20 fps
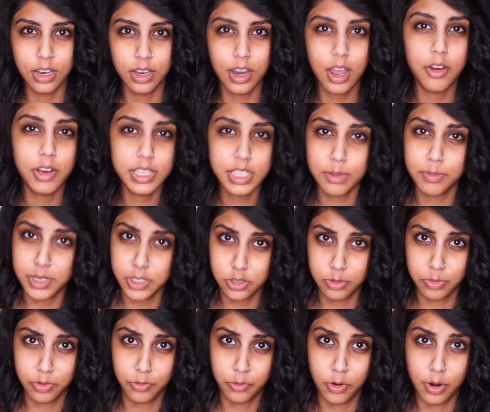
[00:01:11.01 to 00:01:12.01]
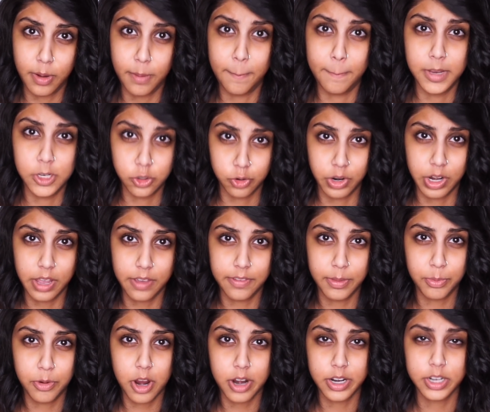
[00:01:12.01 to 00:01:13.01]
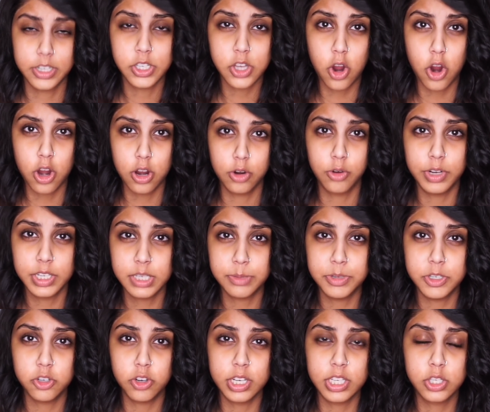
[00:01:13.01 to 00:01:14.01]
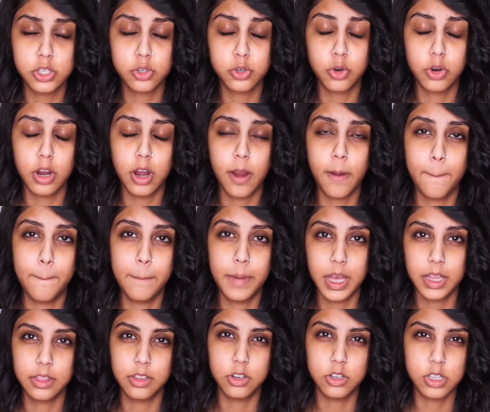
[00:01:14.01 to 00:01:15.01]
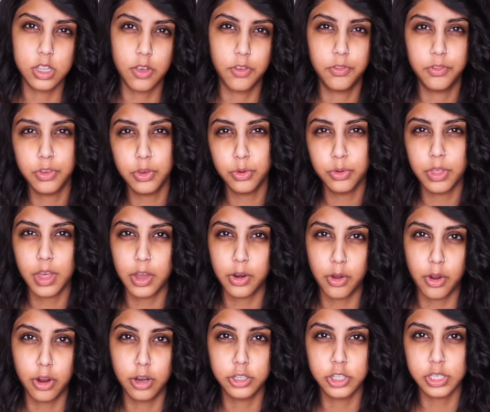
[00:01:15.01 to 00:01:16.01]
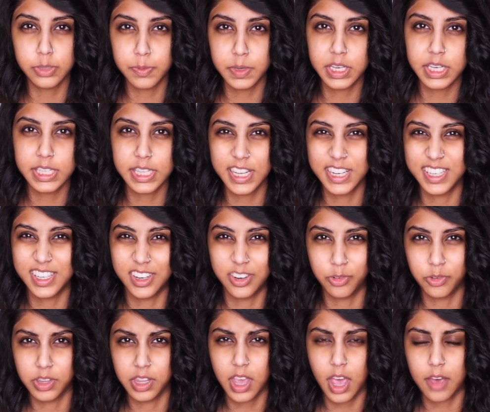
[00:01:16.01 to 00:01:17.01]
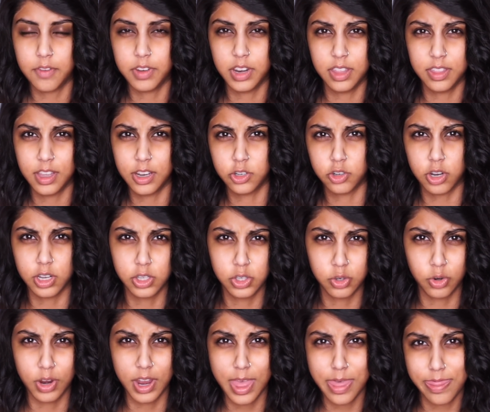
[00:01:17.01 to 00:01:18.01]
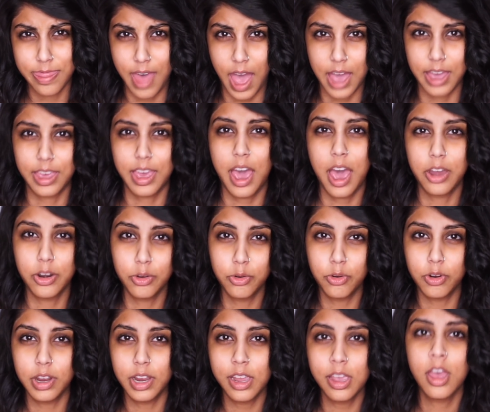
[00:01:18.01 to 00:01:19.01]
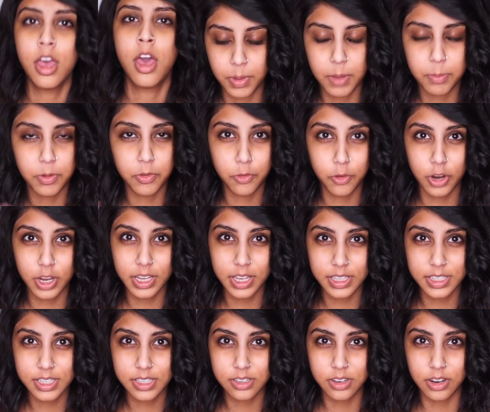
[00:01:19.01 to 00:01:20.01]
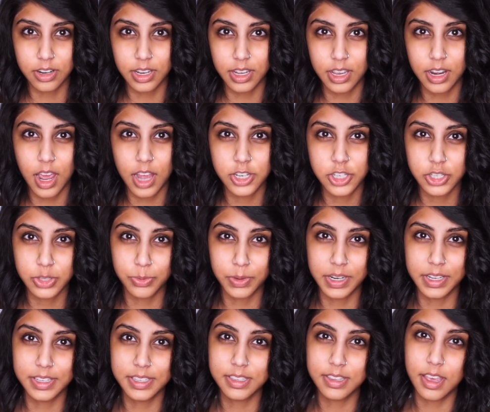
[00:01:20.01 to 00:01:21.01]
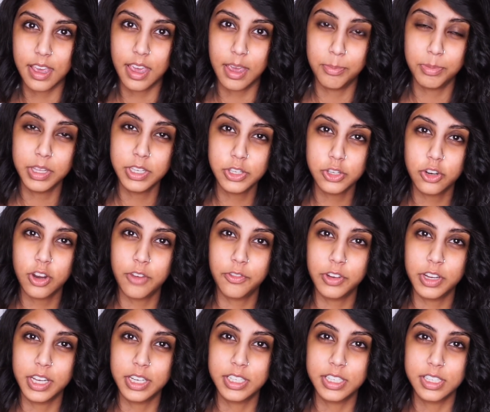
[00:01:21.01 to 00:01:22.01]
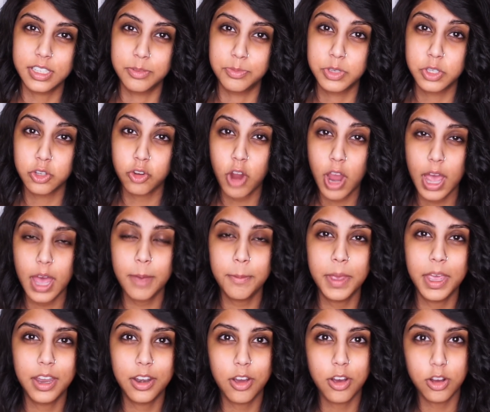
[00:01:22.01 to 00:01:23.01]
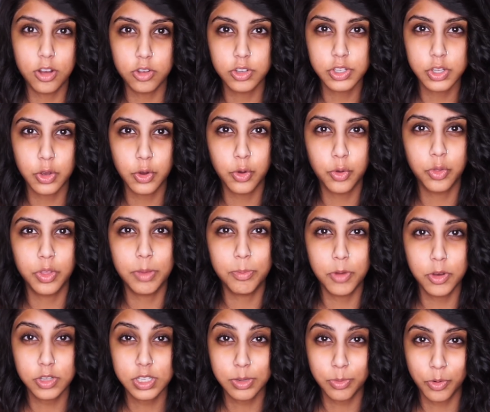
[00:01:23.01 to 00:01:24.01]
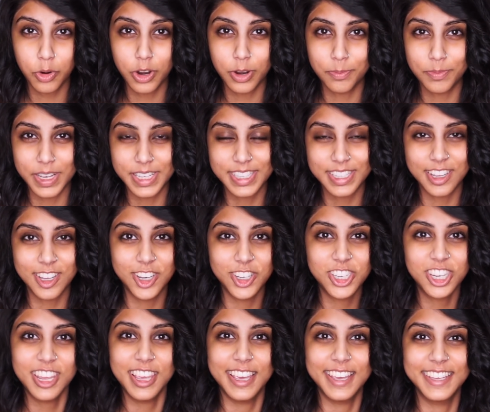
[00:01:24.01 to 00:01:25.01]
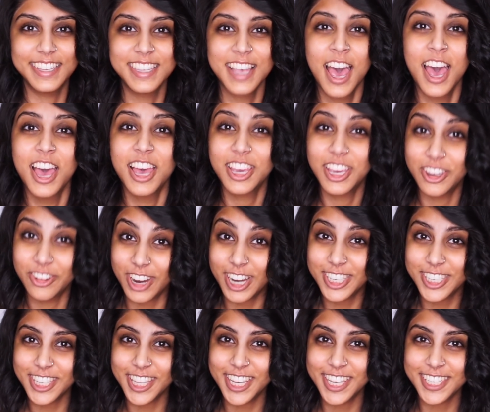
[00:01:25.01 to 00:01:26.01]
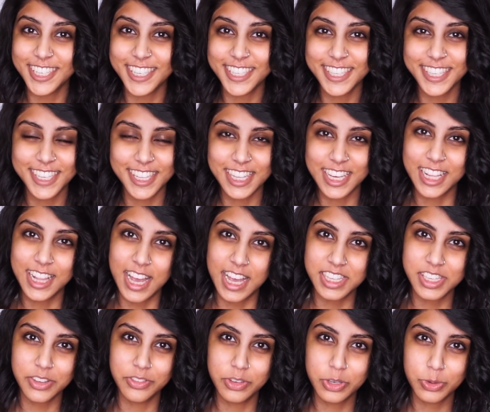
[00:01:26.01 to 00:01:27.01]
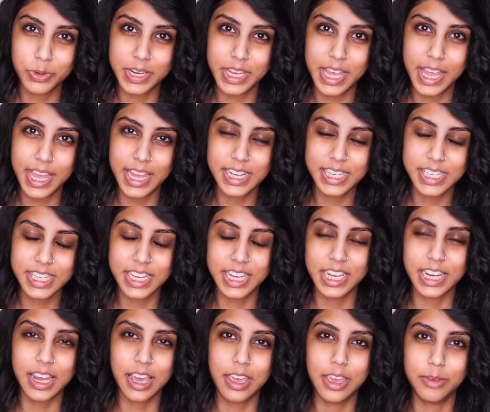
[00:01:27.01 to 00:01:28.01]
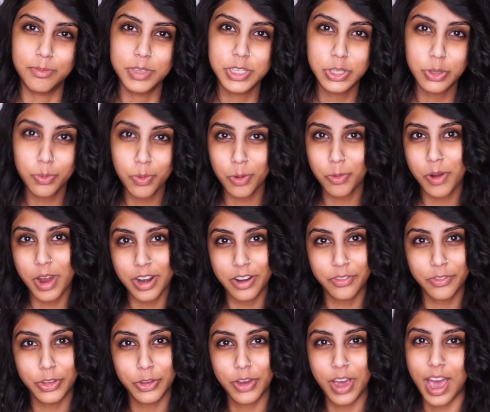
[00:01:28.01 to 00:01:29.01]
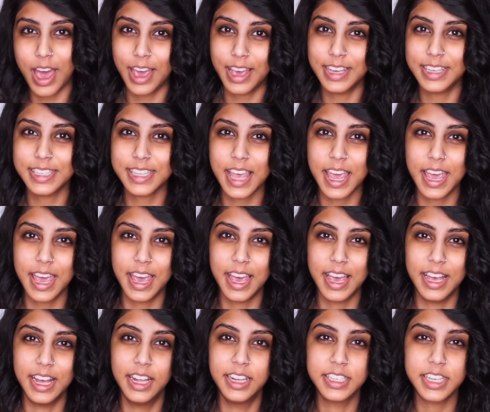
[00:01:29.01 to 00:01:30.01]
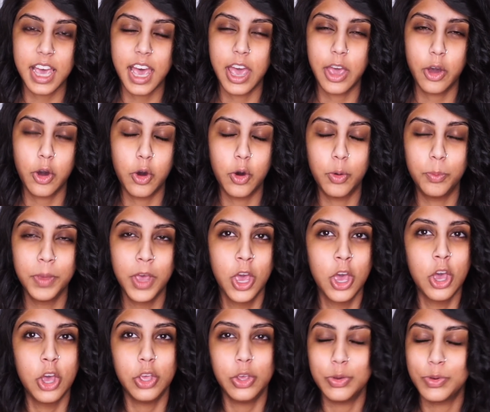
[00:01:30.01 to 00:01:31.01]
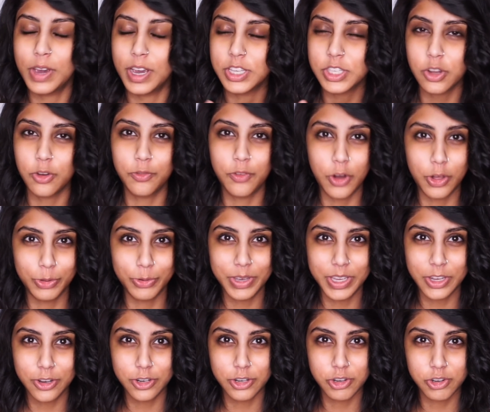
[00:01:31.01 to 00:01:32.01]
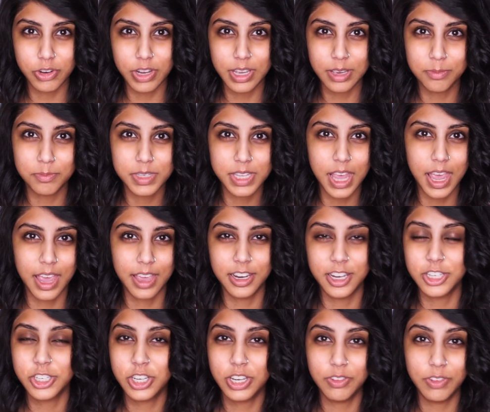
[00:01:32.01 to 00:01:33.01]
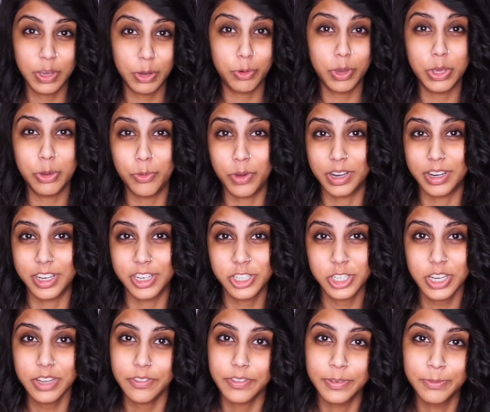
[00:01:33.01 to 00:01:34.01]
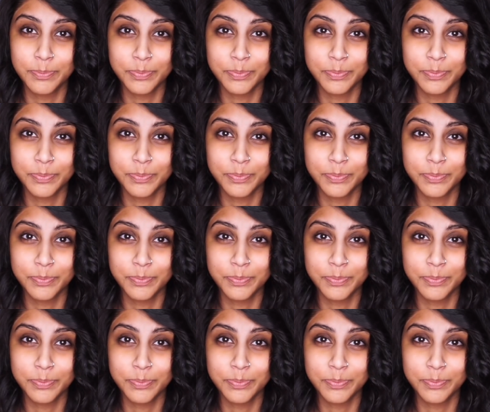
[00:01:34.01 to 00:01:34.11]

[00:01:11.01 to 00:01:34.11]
Now, as I mentioned before, majority of the products are going to be drugstore, but there's a few that aren't, just because I didn't really have anything drugstore in that category. But before I get started, I just wanna say please do not forget to subscribe, and also the most important message is congratulations to the class of 2018. I am super proud of you guys, and I hope you guys are following your dreams and achieving what you want to achieve.